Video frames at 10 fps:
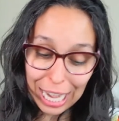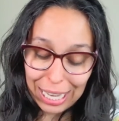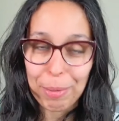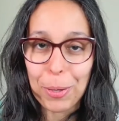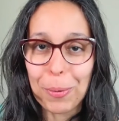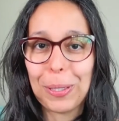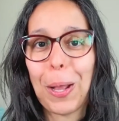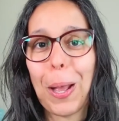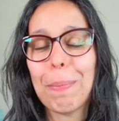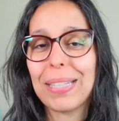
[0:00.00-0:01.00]
Let me know in the
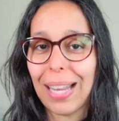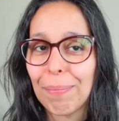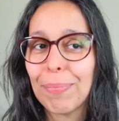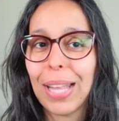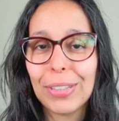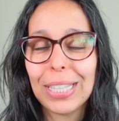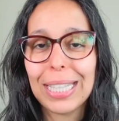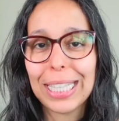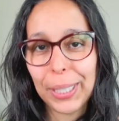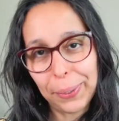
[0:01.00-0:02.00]
comments. I'm
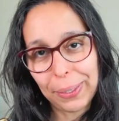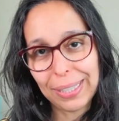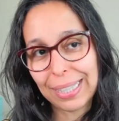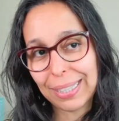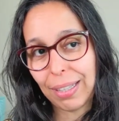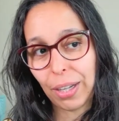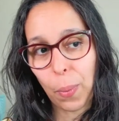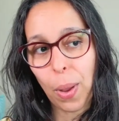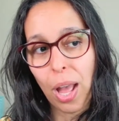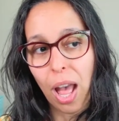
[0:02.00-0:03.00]
definitely curious because I
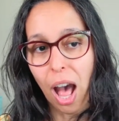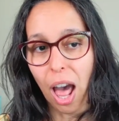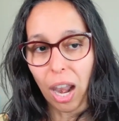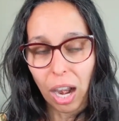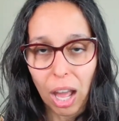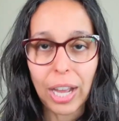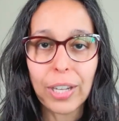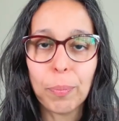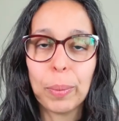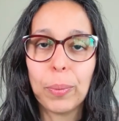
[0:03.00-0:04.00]
know a lot
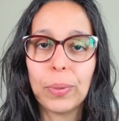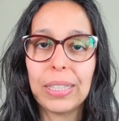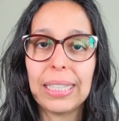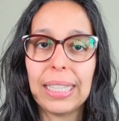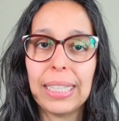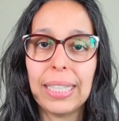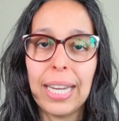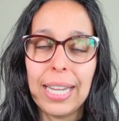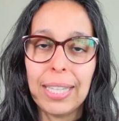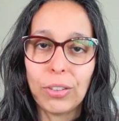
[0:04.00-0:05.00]
of people seek
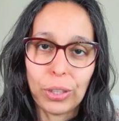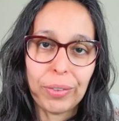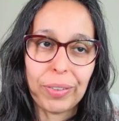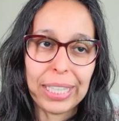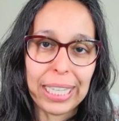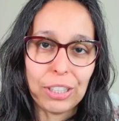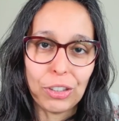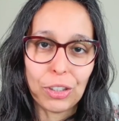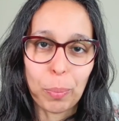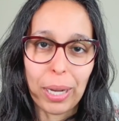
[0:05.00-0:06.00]

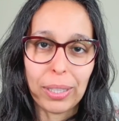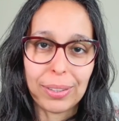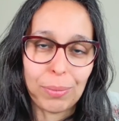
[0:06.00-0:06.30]
certifications, but